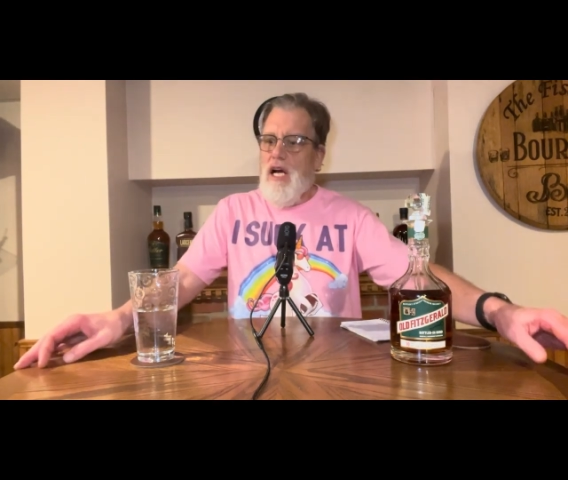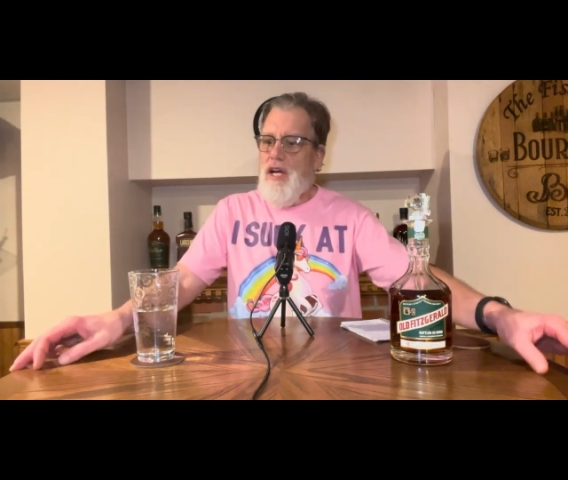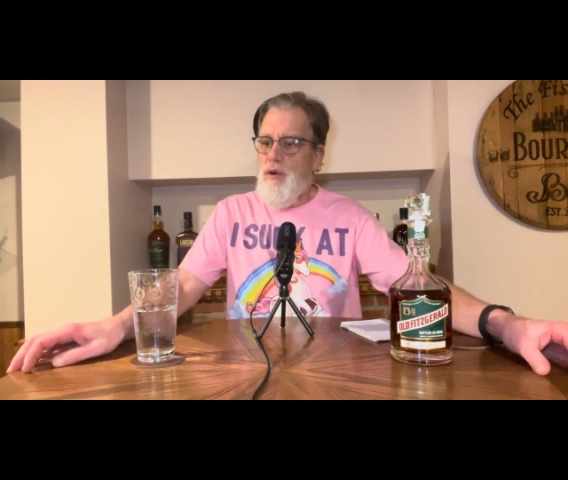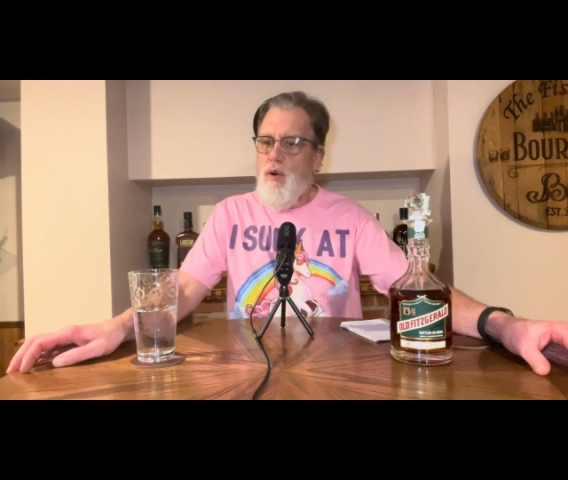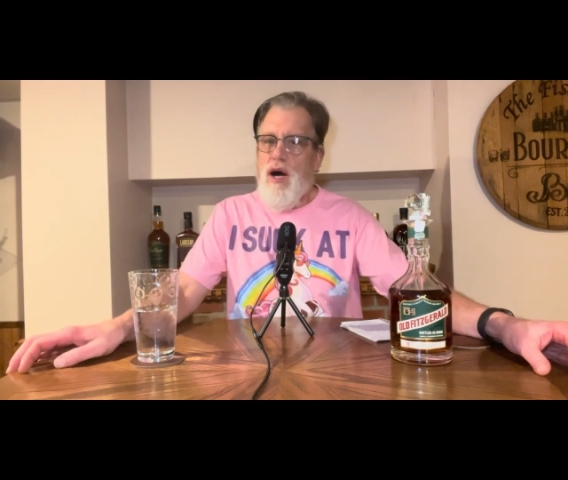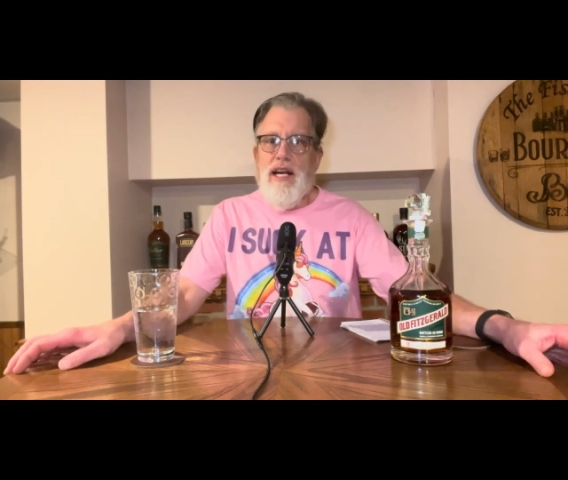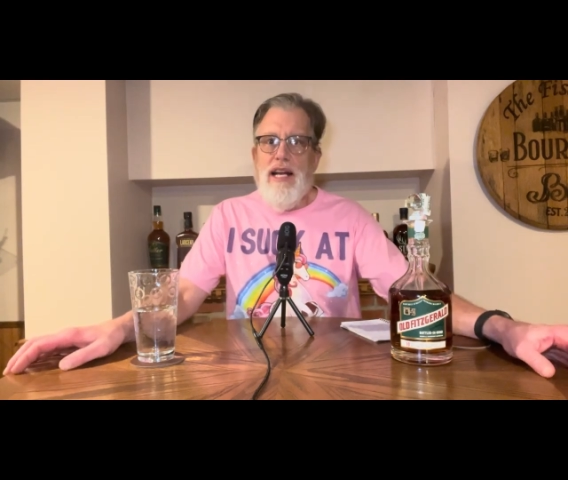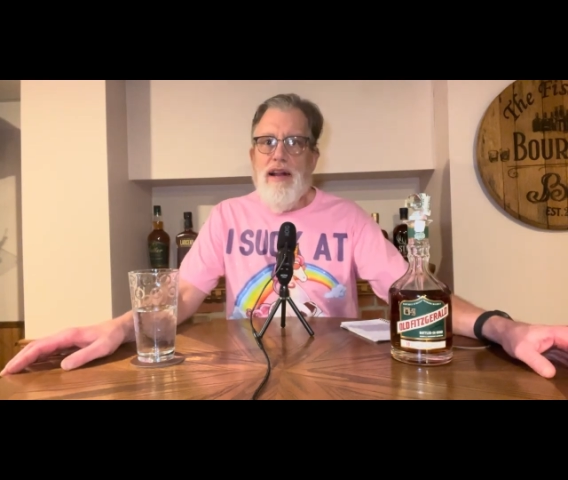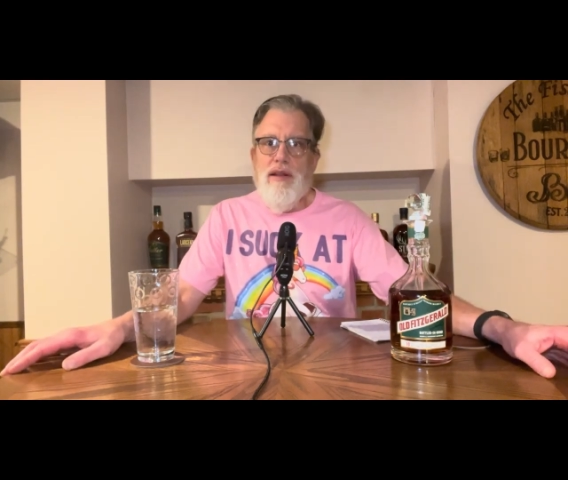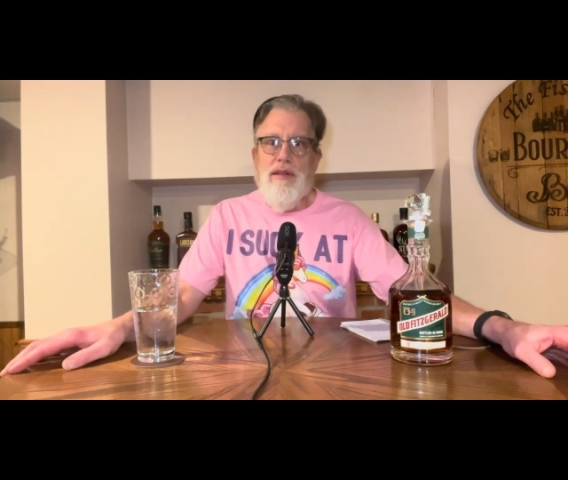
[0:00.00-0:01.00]
you're walking
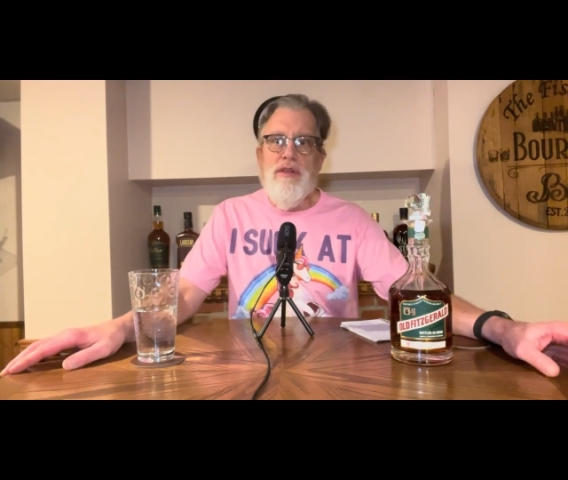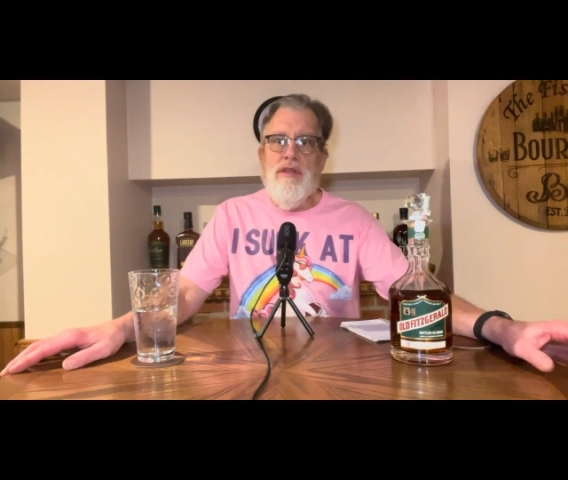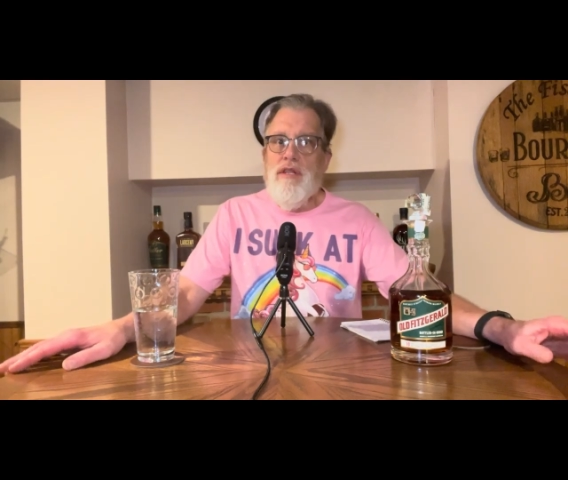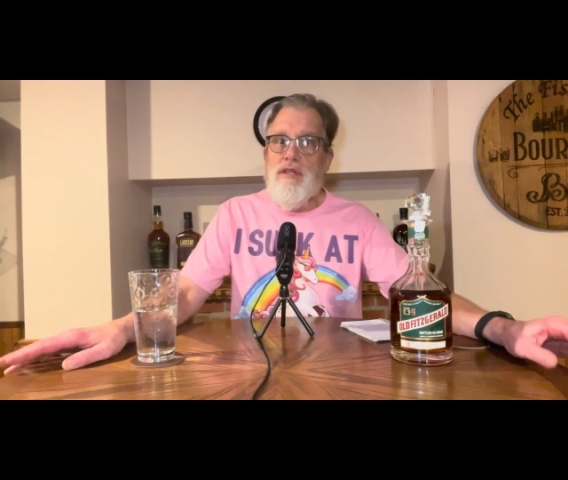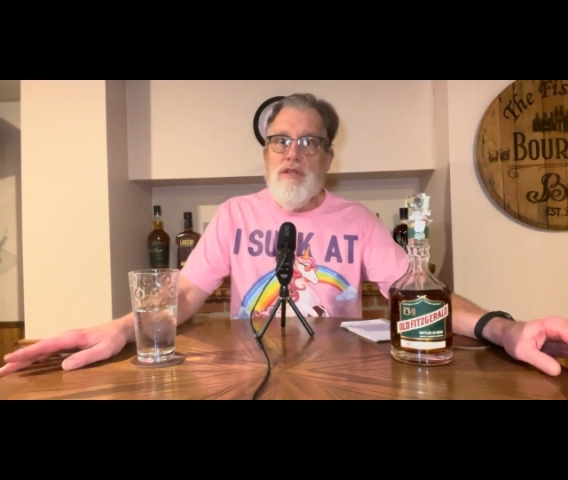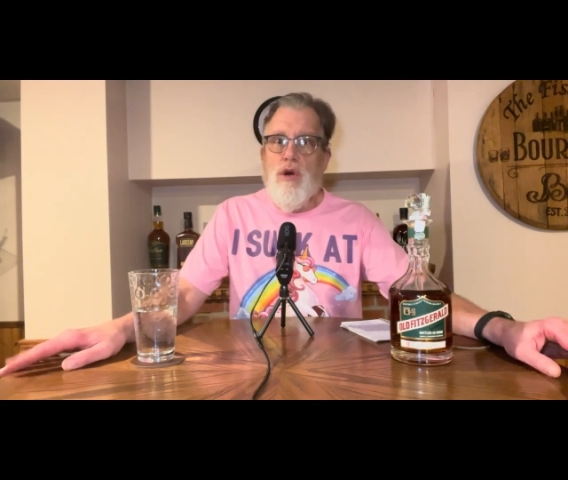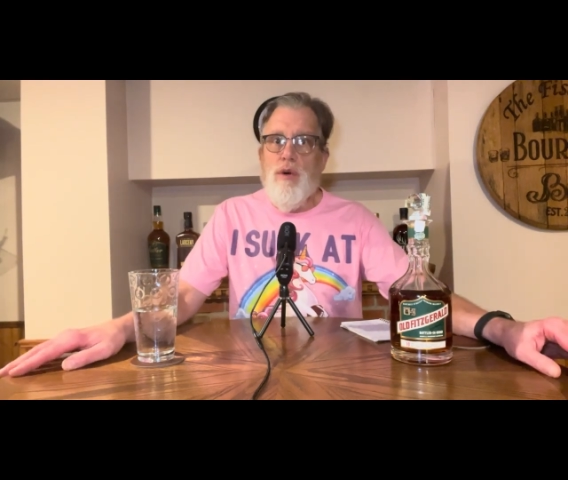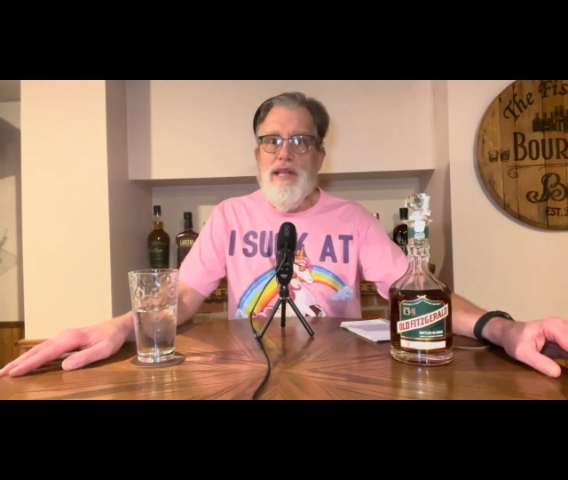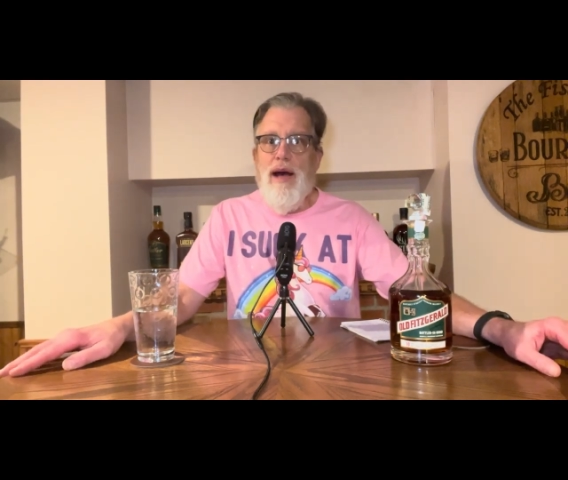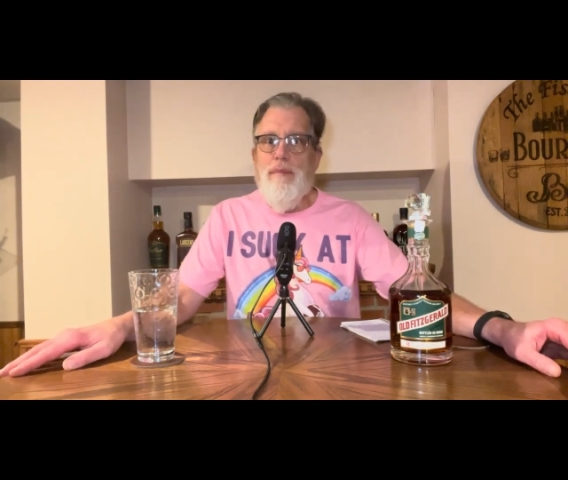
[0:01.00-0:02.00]
out of the store
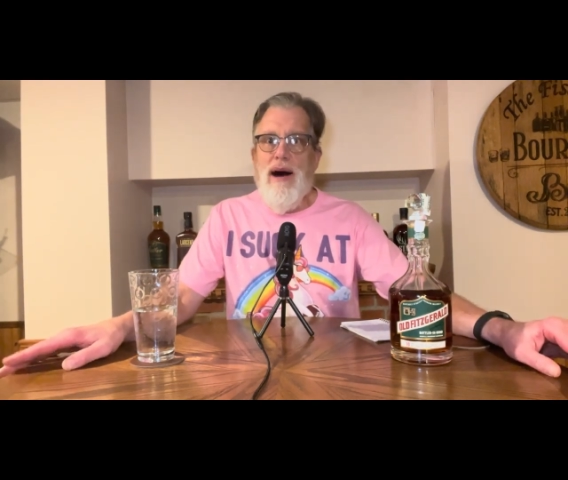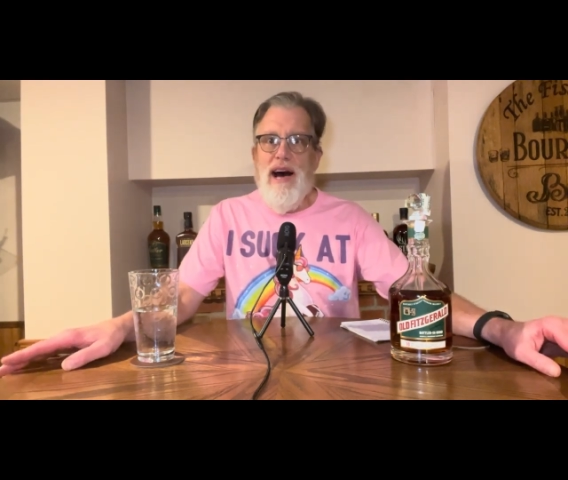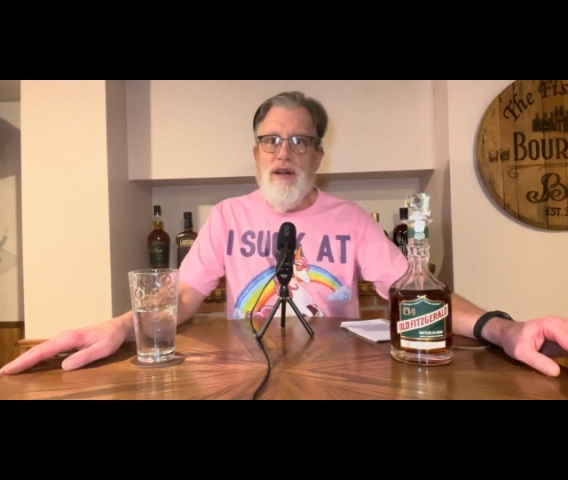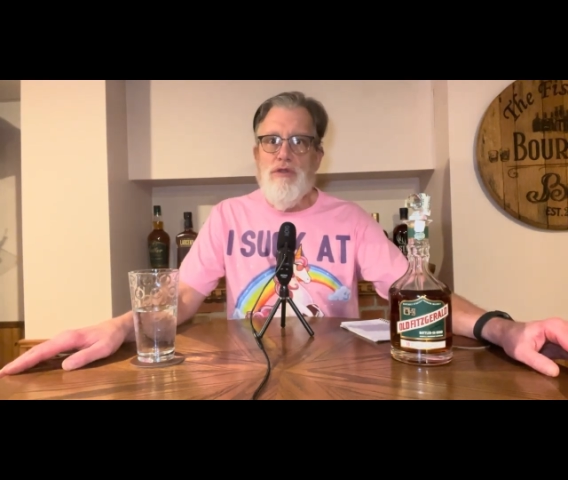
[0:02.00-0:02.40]
with that bottle